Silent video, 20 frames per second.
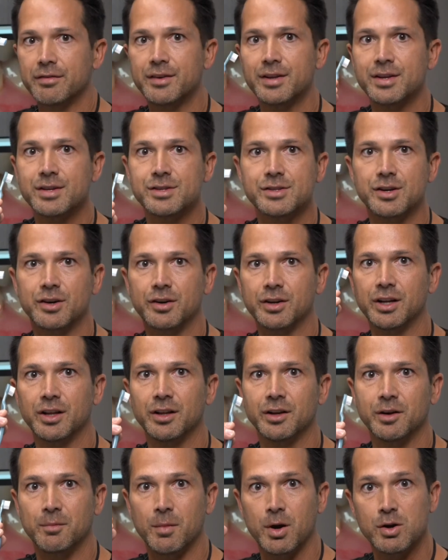
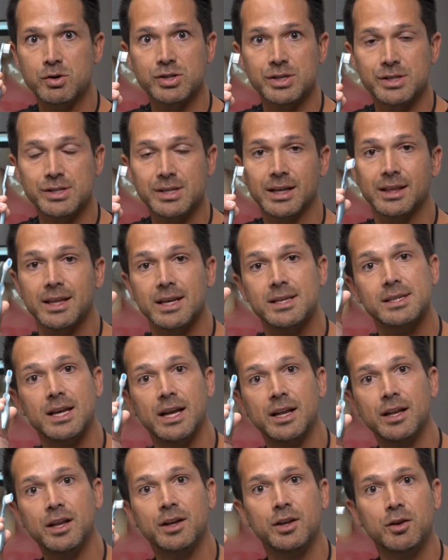circular motions like this,
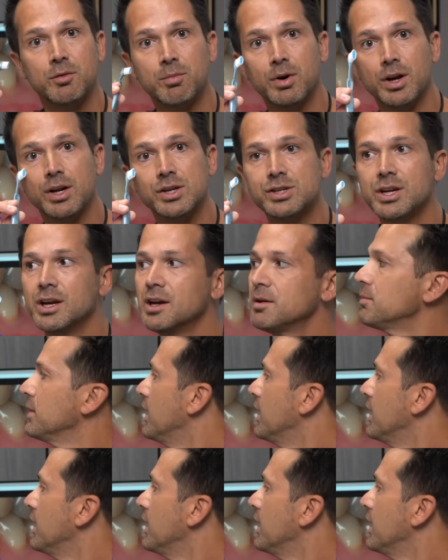and then you brush up,